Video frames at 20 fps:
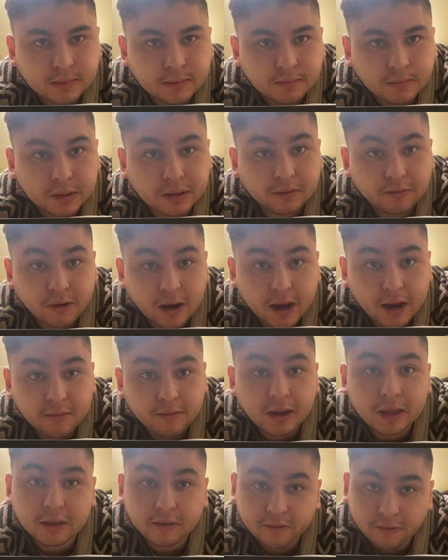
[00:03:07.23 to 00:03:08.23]
But the 5
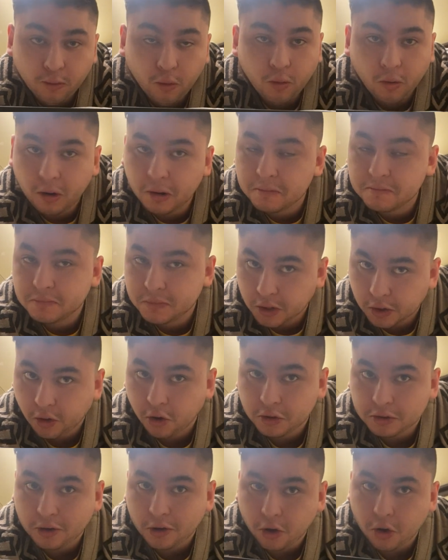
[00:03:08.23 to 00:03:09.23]
and the 4, they're
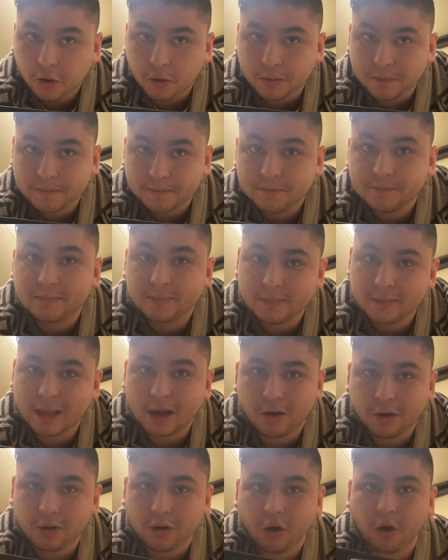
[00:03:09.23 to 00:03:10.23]
on their own, that
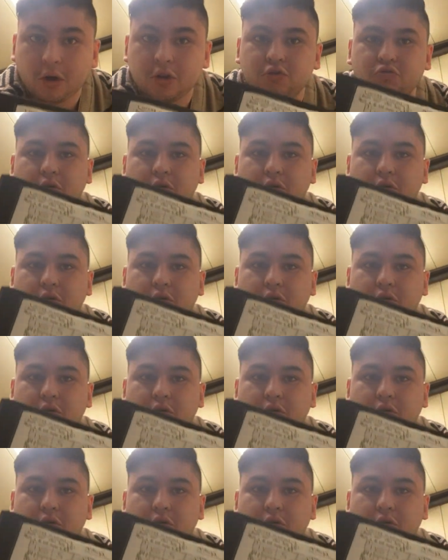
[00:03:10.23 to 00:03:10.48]
are large